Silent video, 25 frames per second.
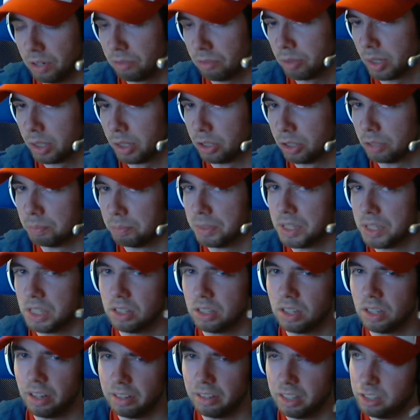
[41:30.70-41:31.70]
really good
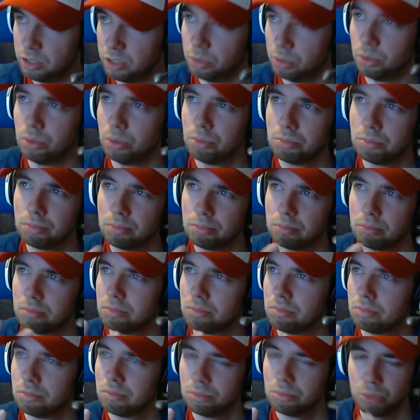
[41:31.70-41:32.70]
positioning, I think 2
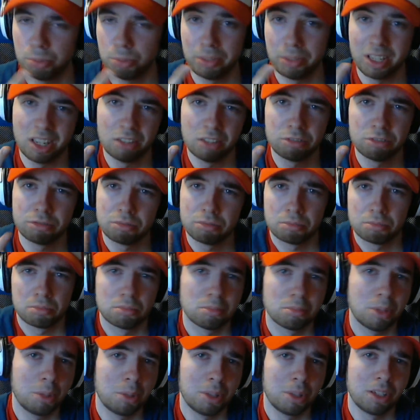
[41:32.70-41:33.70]
would be enough.
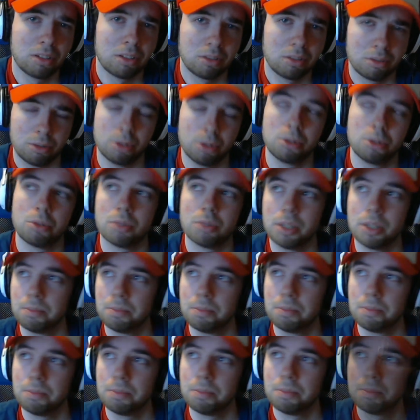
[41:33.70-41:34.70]
Maybe 2 or 3.
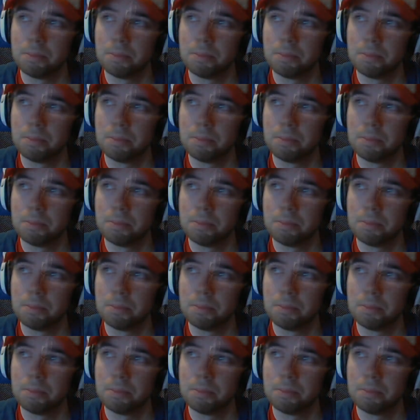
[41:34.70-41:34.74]
So